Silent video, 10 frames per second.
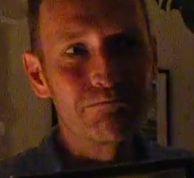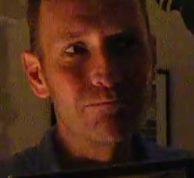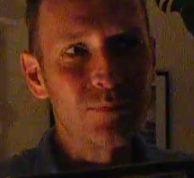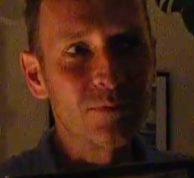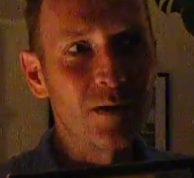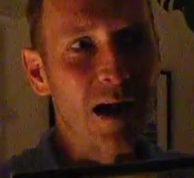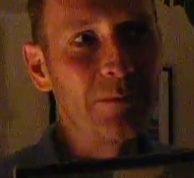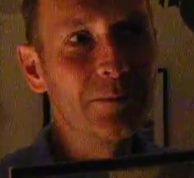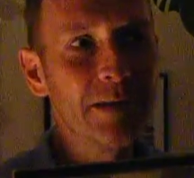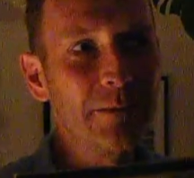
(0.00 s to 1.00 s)

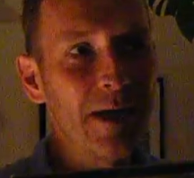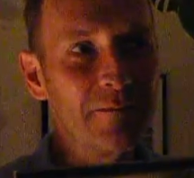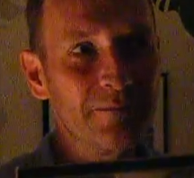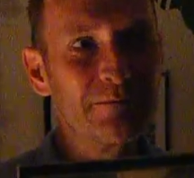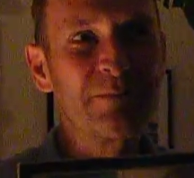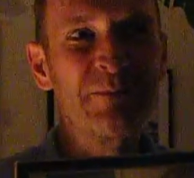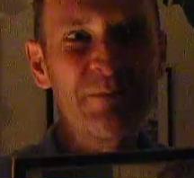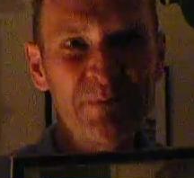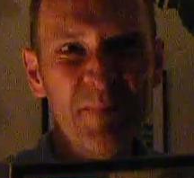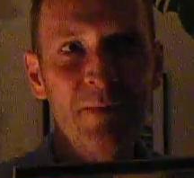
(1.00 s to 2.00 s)
Probably about
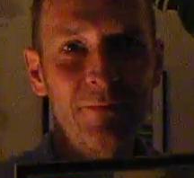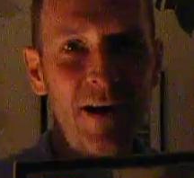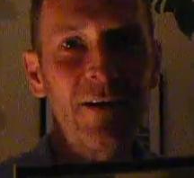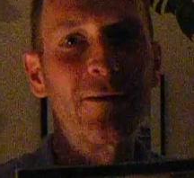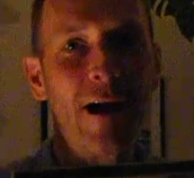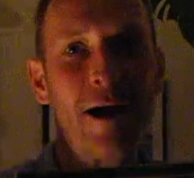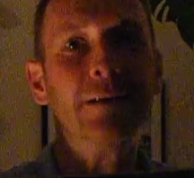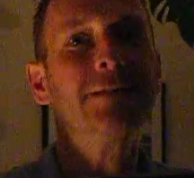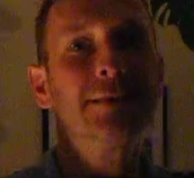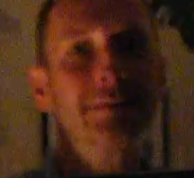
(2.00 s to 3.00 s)
five
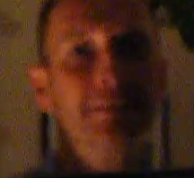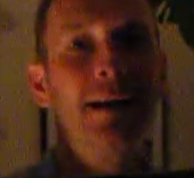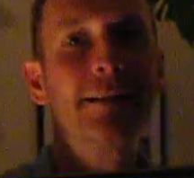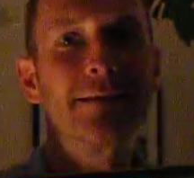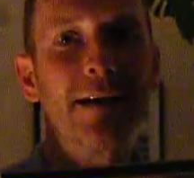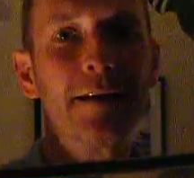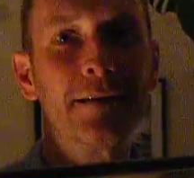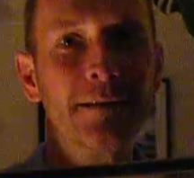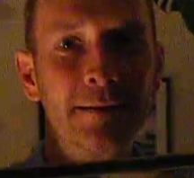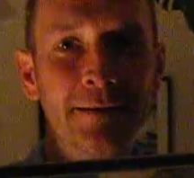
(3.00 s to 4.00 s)
grand. How much do you think
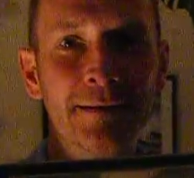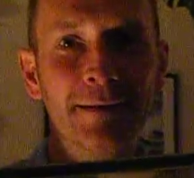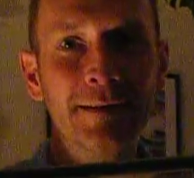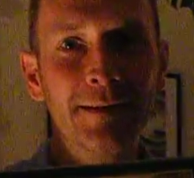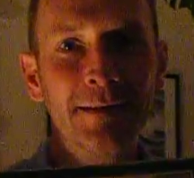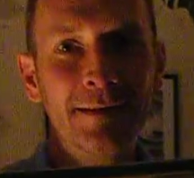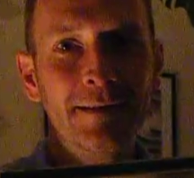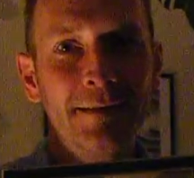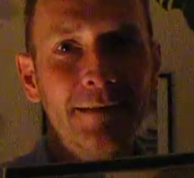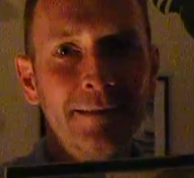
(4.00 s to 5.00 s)
she paid for the Jack
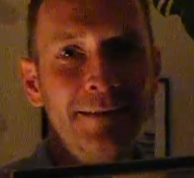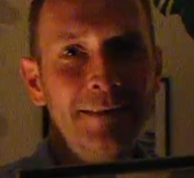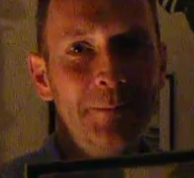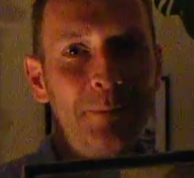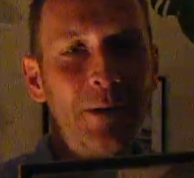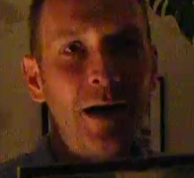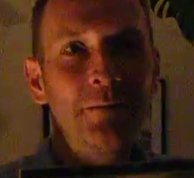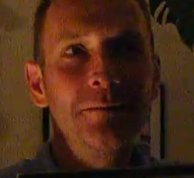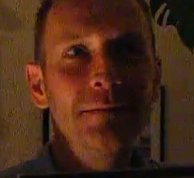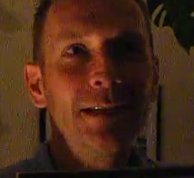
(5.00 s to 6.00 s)
Daniels?
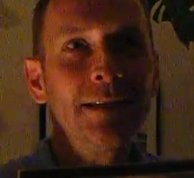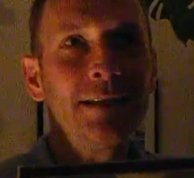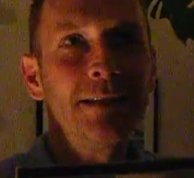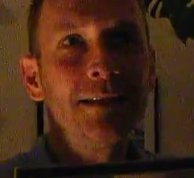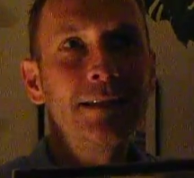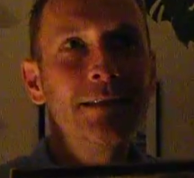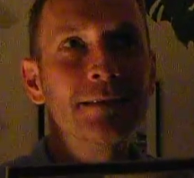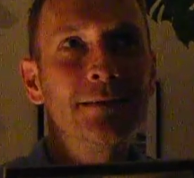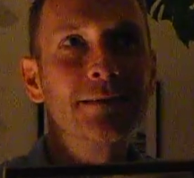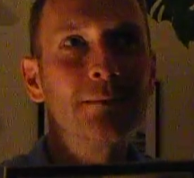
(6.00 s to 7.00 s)
Probably.
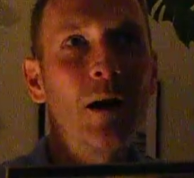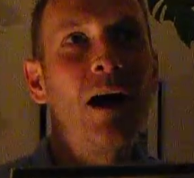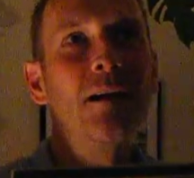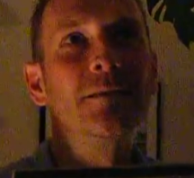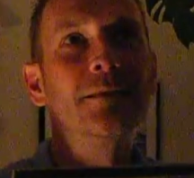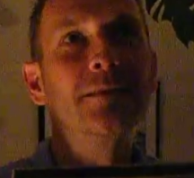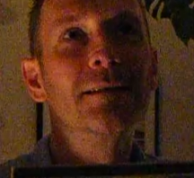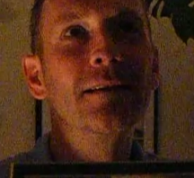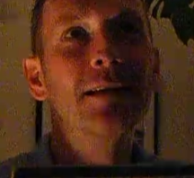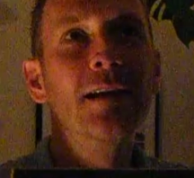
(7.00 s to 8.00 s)
Well, Black
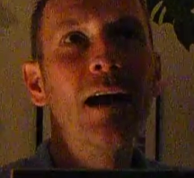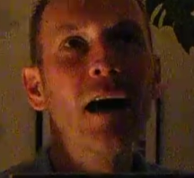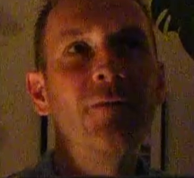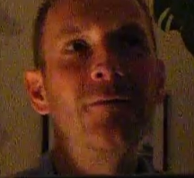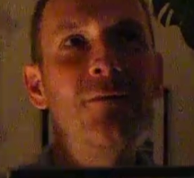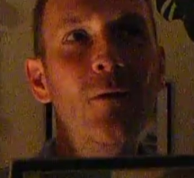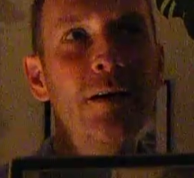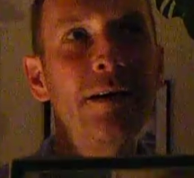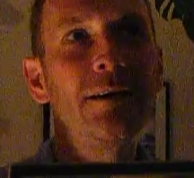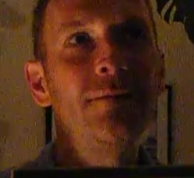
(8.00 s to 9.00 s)
market Jack
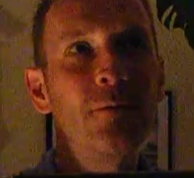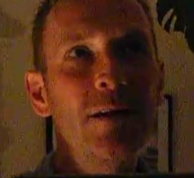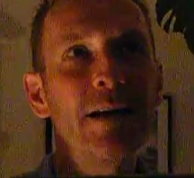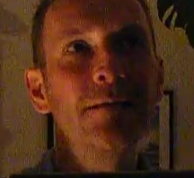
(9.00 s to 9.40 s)
Daniels. 40, 40